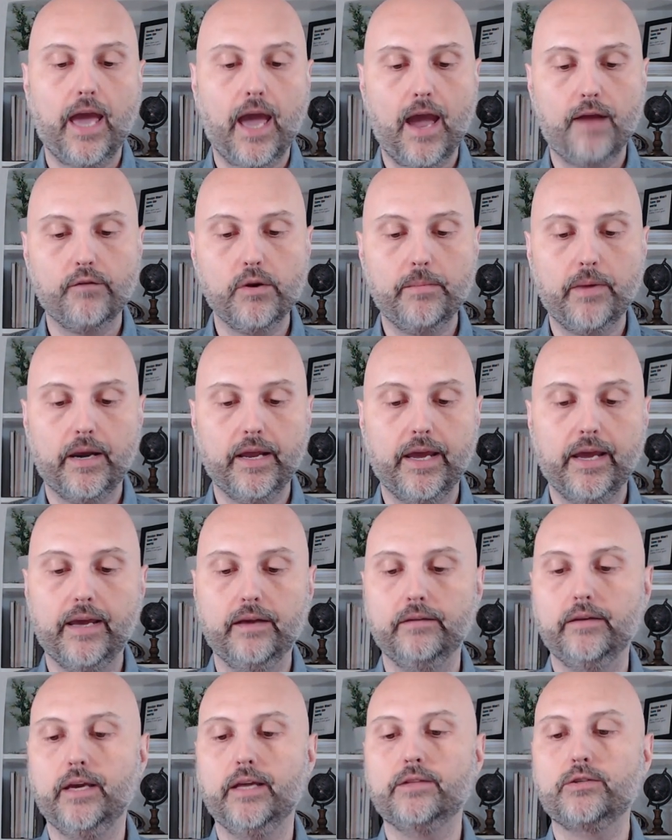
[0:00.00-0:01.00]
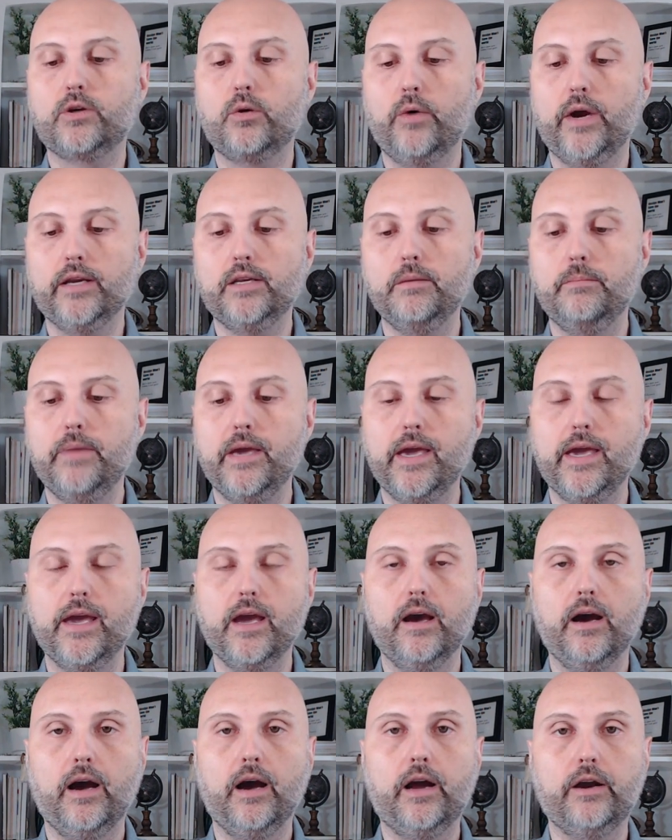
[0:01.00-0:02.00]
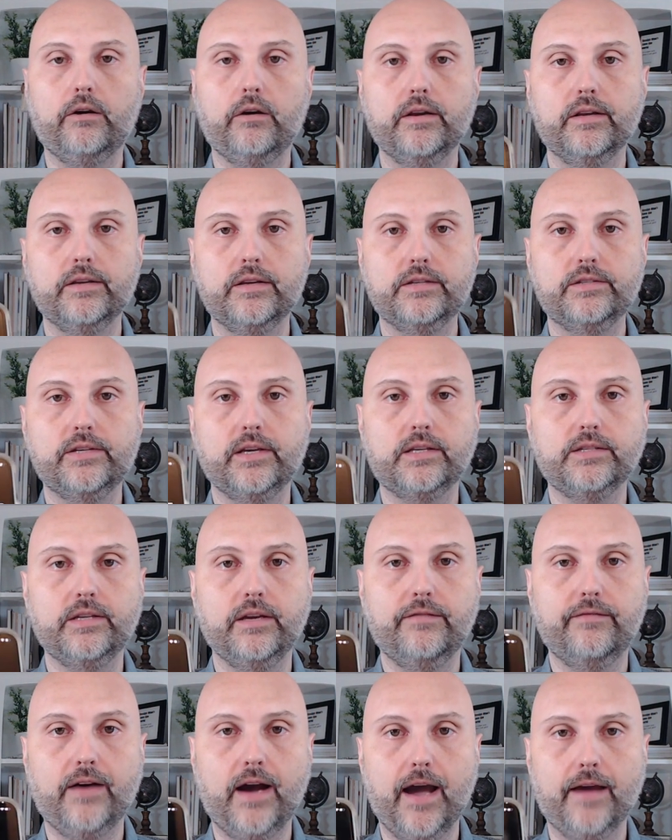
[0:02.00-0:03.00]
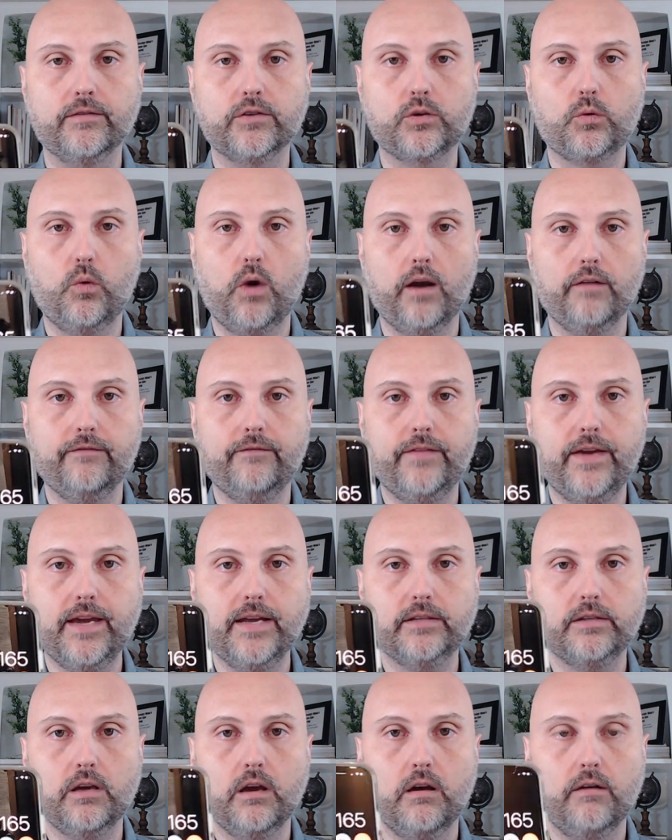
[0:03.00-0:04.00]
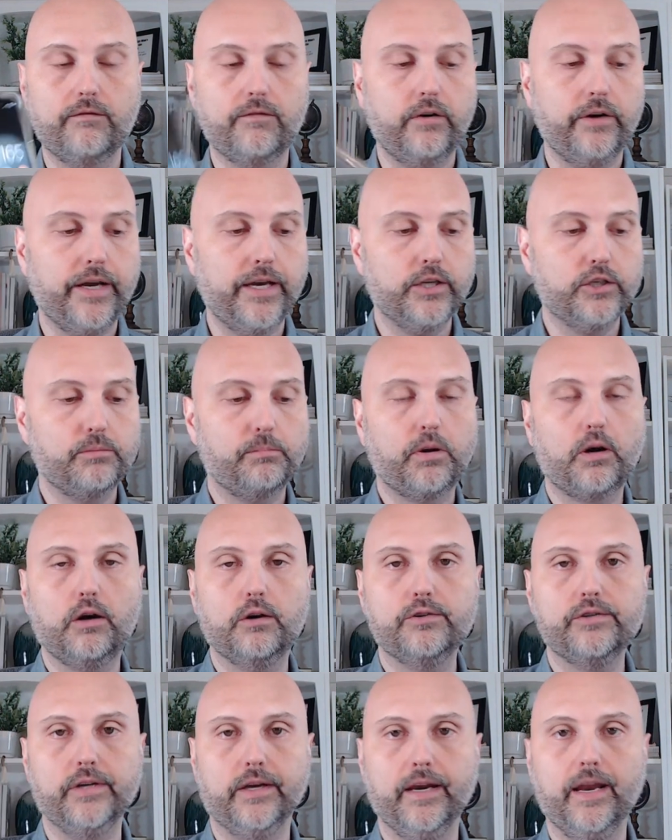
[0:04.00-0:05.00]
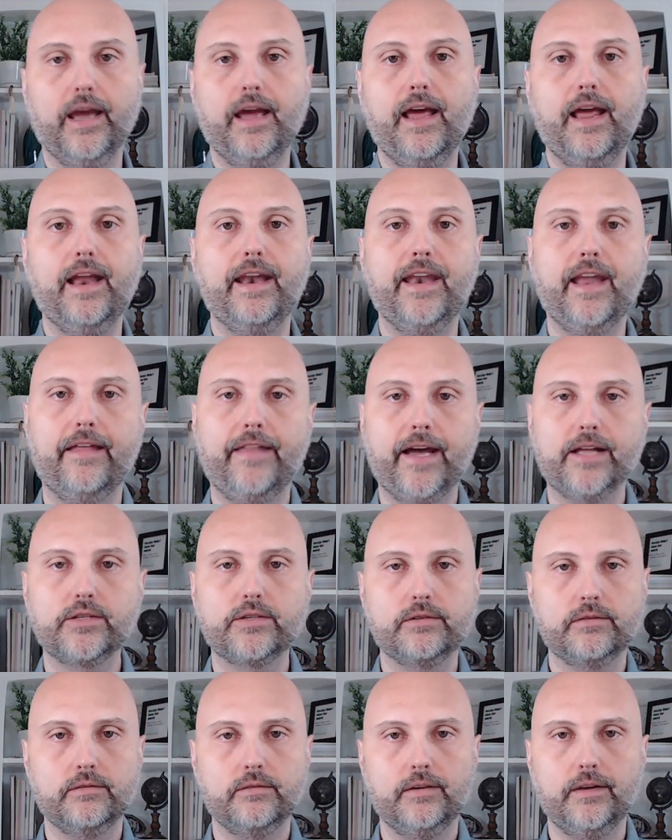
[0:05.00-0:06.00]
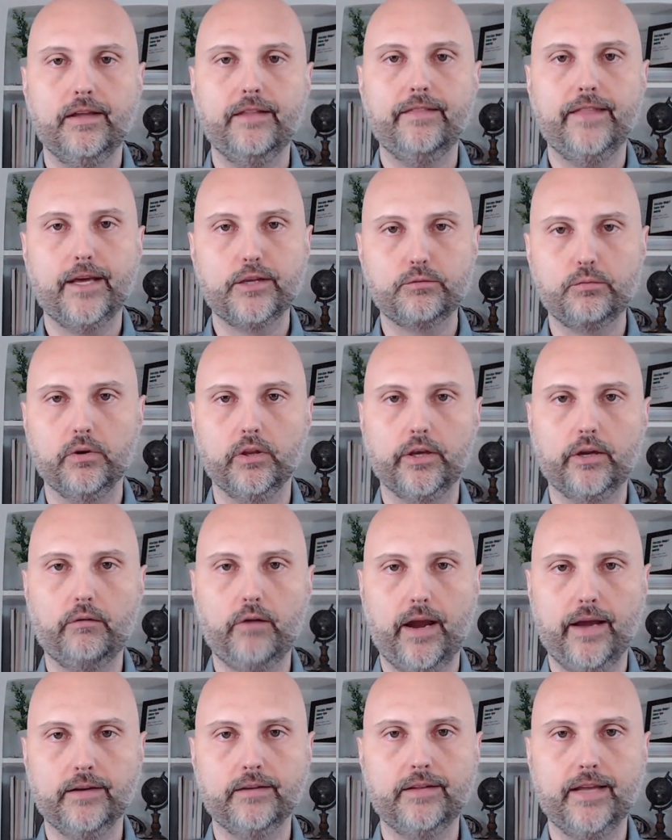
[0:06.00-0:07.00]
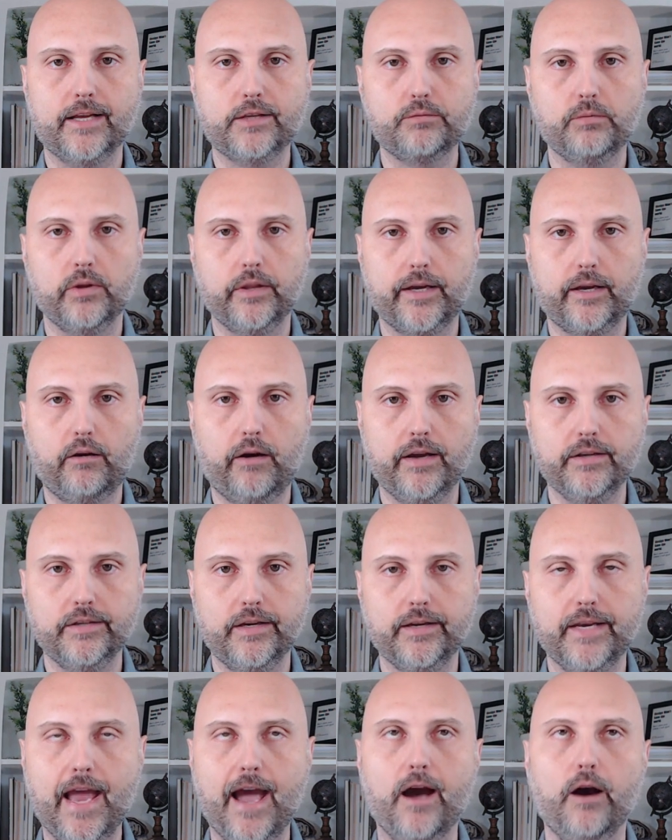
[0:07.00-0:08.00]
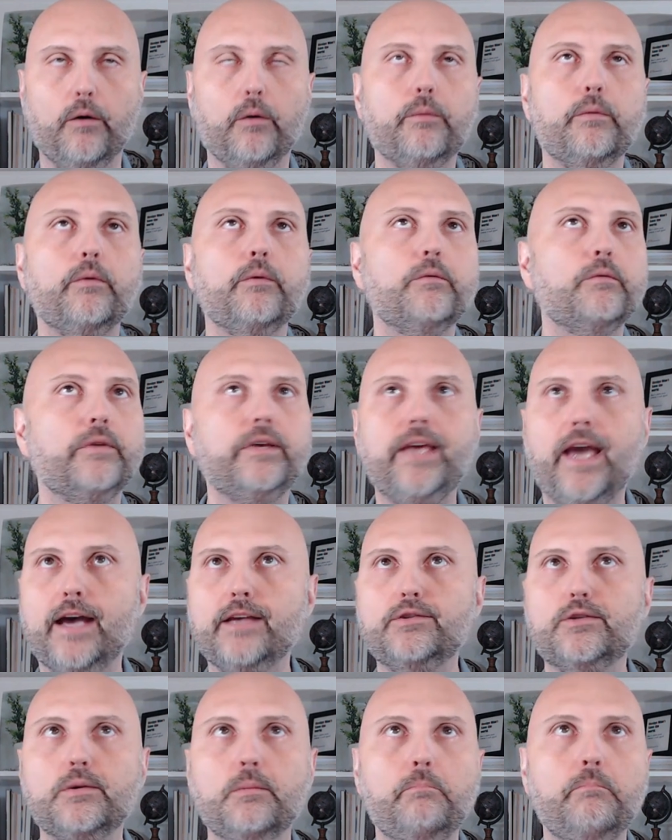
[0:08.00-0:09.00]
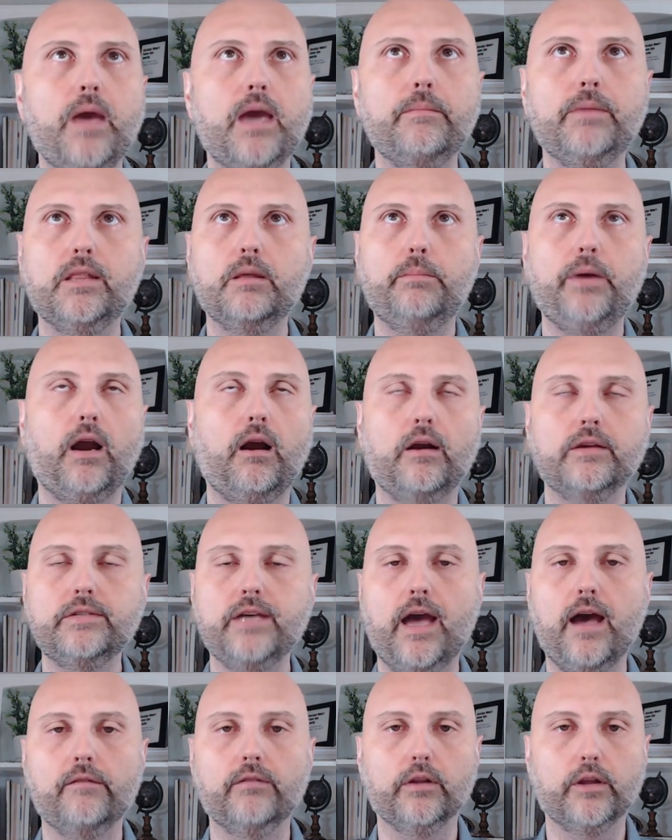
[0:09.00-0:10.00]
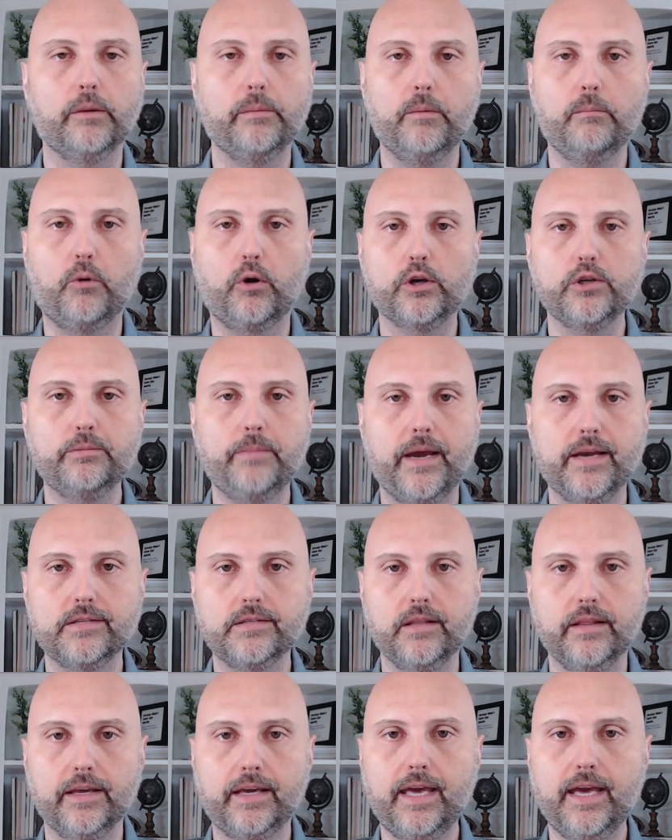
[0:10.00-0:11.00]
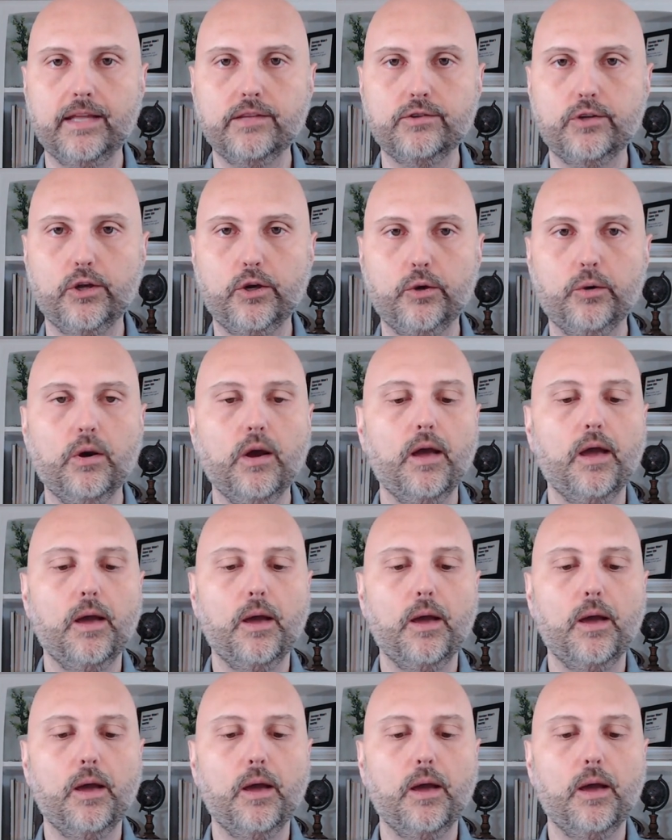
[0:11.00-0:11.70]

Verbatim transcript: everybody it's going to be 165 square feet for each person. Now that's that's really great. That's really crazy. Now, yes, maybe the parents have a little bit more space than the kids do,